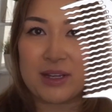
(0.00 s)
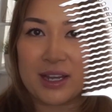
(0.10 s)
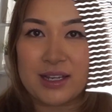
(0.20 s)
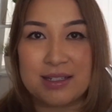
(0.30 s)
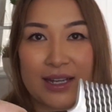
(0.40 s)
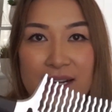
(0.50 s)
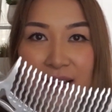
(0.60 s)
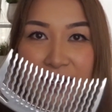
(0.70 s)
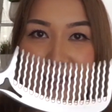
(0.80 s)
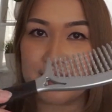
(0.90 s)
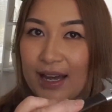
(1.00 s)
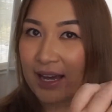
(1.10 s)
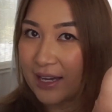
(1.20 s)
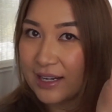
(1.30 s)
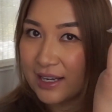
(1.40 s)
because it hugs the
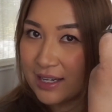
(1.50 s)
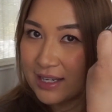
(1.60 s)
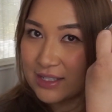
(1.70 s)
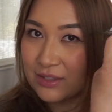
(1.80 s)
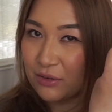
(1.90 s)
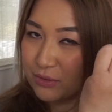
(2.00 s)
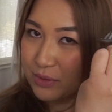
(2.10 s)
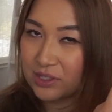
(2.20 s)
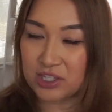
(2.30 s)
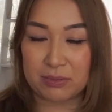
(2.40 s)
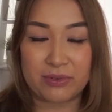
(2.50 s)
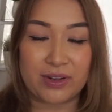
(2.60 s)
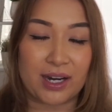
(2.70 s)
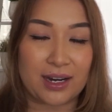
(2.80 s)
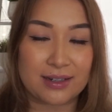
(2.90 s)
head, so it goes with the shape of
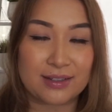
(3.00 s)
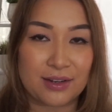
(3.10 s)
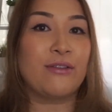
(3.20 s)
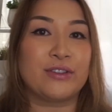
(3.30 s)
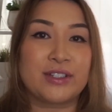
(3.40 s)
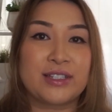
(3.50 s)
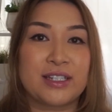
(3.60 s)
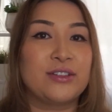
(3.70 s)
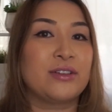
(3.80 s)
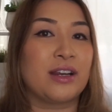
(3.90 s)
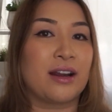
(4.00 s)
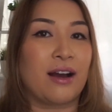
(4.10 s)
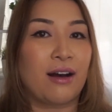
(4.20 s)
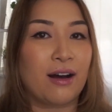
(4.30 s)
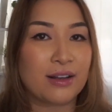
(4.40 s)
your hair. So obviously you need a
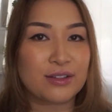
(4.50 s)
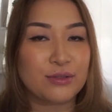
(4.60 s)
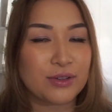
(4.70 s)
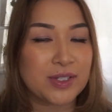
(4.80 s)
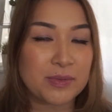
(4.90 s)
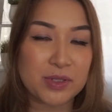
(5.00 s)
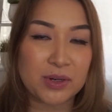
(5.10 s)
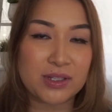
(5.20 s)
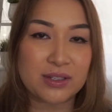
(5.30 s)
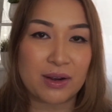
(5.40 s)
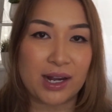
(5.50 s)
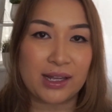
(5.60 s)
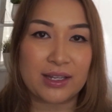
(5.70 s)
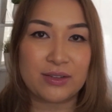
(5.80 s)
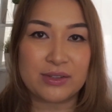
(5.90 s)
hot tool of some sort, so I
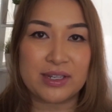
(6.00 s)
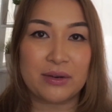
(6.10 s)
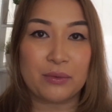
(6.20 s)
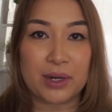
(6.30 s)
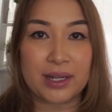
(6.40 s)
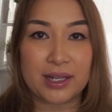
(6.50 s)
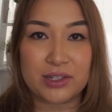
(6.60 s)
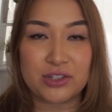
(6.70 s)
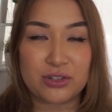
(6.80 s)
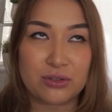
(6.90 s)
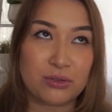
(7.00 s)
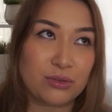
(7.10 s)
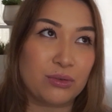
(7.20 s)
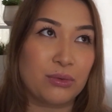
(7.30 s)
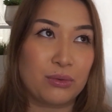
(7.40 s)
like using 1 inch
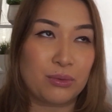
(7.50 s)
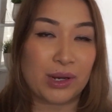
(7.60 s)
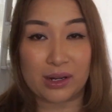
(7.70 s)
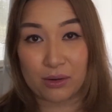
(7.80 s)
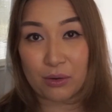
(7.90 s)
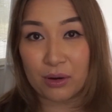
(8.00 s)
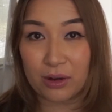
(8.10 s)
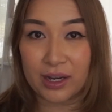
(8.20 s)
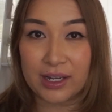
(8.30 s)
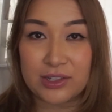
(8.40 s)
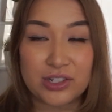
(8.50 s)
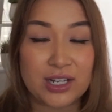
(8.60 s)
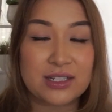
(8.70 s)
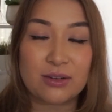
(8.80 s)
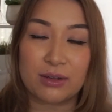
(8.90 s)
to 1¼ inch.
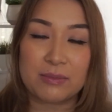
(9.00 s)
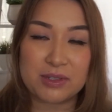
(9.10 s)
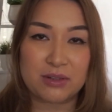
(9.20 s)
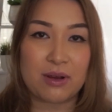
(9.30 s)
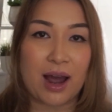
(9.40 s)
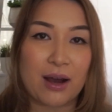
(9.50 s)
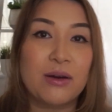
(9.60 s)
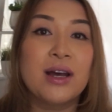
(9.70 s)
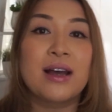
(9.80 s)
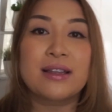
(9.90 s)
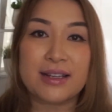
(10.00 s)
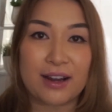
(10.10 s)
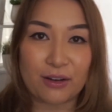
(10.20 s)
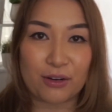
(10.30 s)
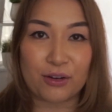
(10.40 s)
It's totally up to you how
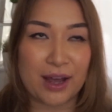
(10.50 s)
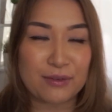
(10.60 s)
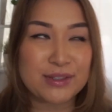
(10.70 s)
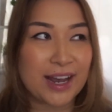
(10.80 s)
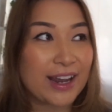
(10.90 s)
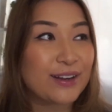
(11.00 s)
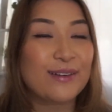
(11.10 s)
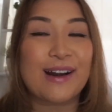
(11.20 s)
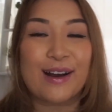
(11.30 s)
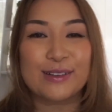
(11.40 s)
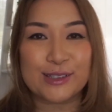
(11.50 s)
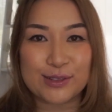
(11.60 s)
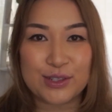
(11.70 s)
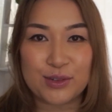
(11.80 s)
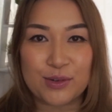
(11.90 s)
tight or how
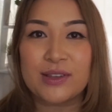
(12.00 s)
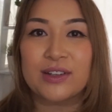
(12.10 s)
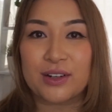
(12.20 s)
loose you want the